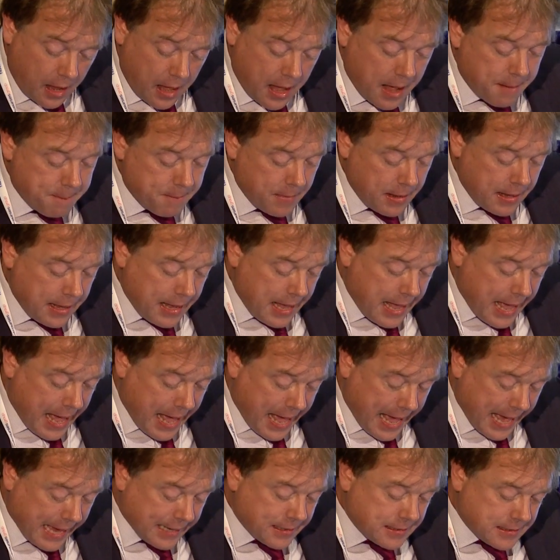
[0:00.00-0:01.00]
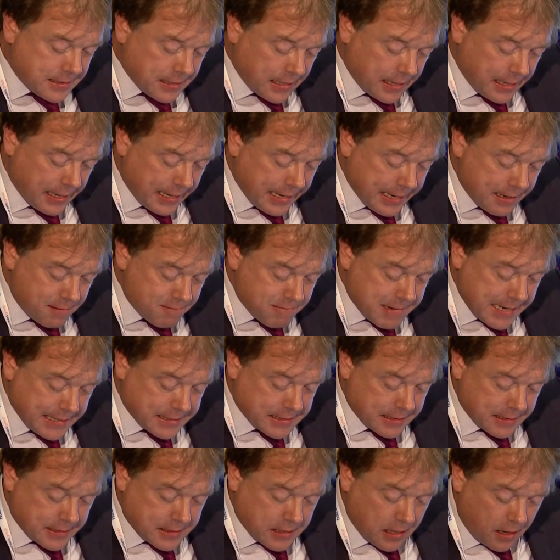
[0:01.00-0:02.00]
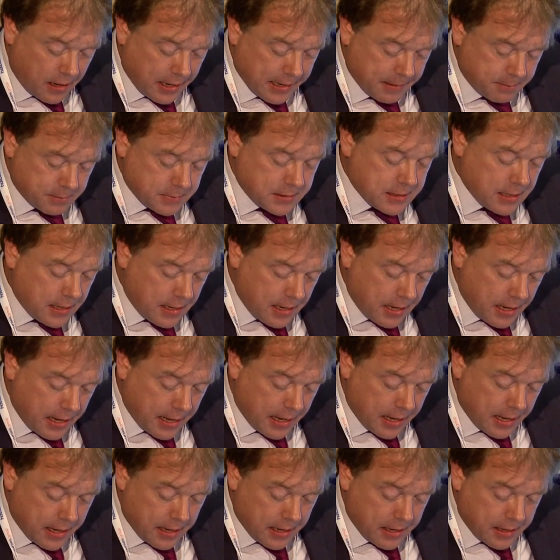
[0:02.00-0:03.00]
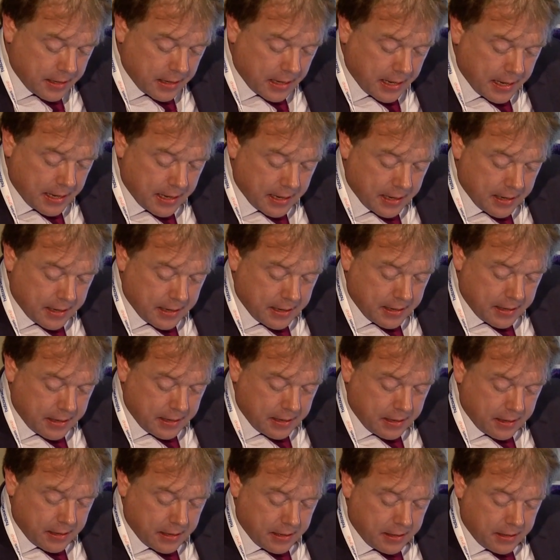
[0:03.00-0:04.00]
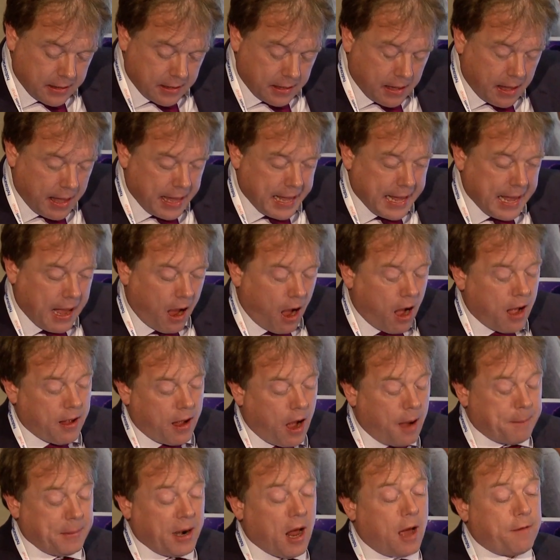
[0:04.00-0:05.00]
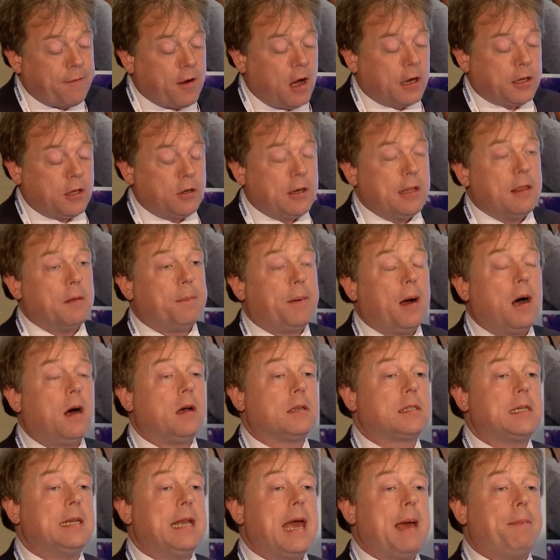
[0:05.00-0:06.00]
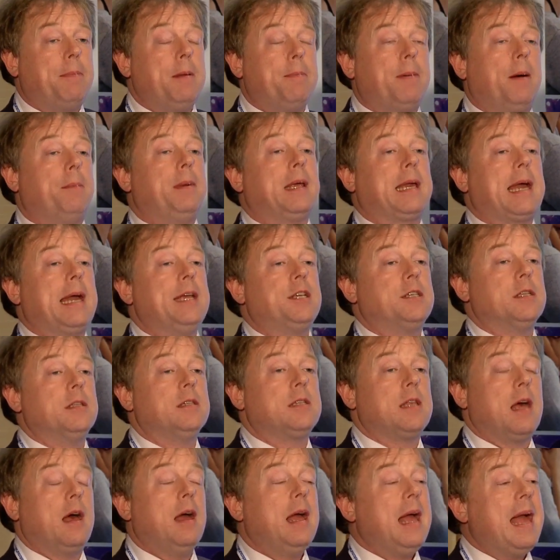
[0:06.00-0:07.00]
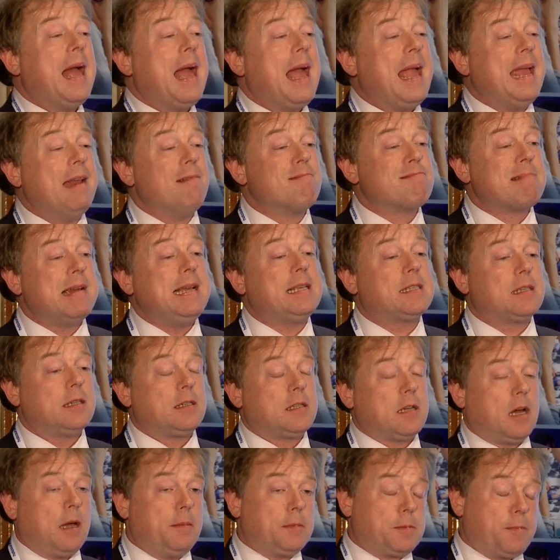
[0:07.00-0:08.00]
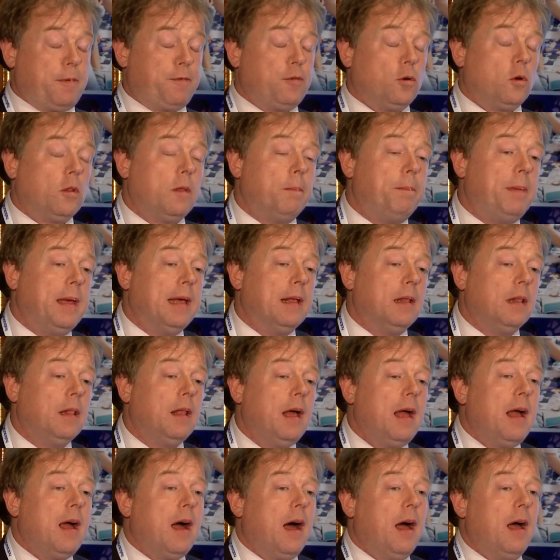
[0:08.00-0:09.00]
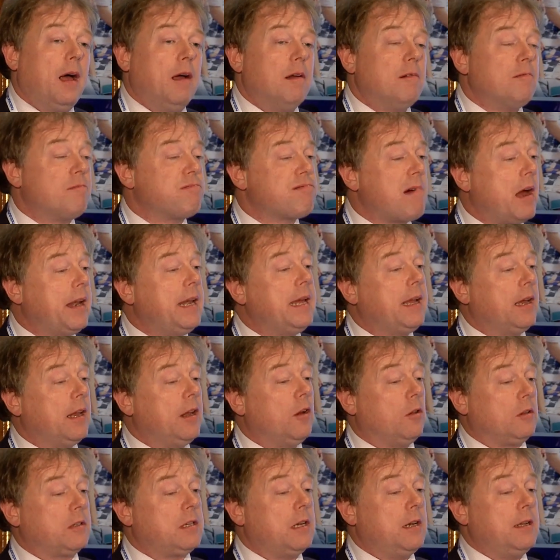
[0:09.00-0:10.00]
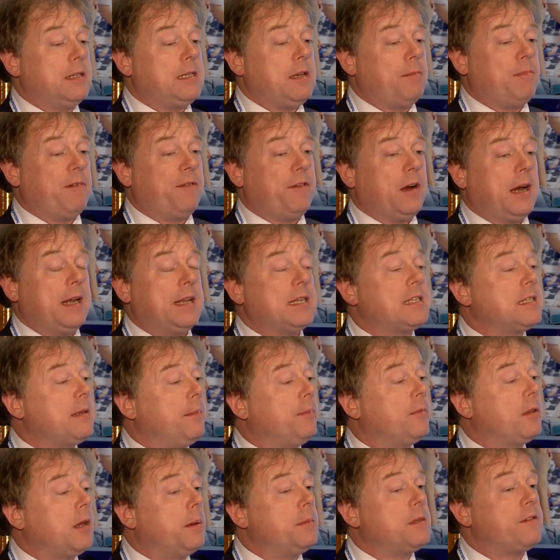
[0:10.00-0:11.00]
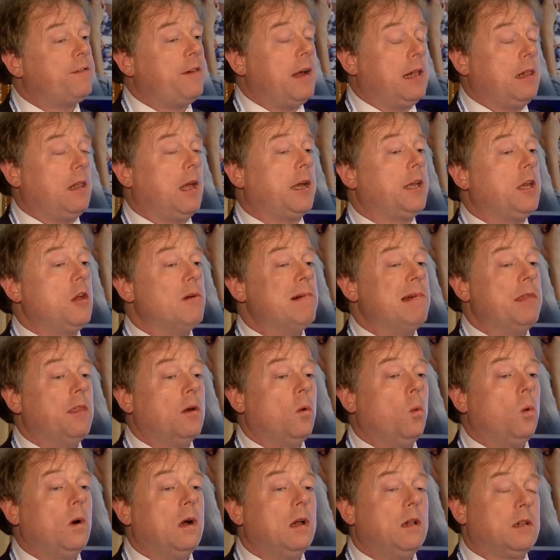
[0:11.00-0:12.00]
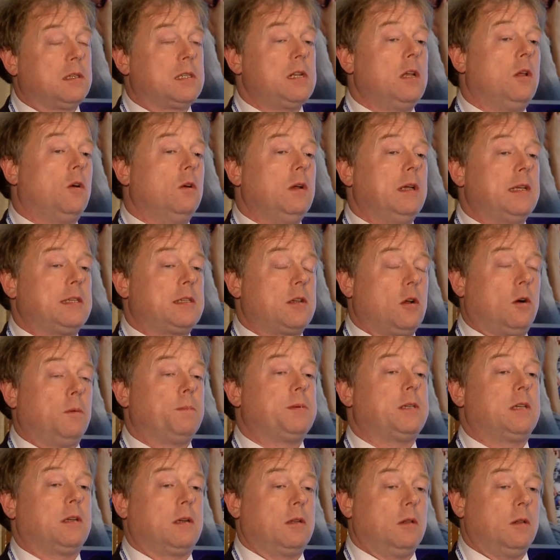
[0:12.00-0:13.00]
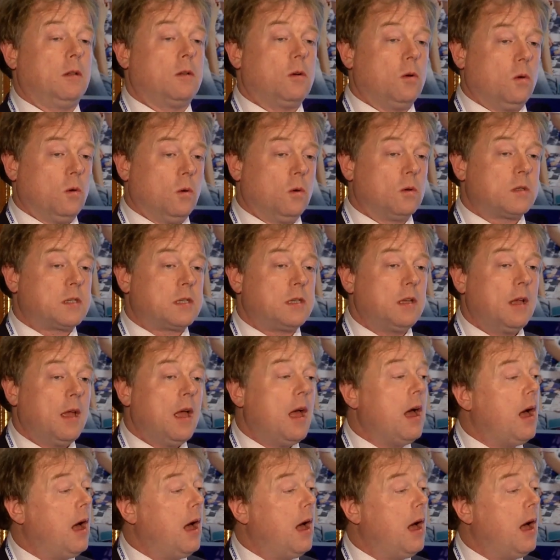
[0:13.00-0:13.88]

In recent times, I mean, I've argued in the past in HEPI publications that in recent times before the bill, running an alternative provider sometimes felt like you're in the world's longest obstacle course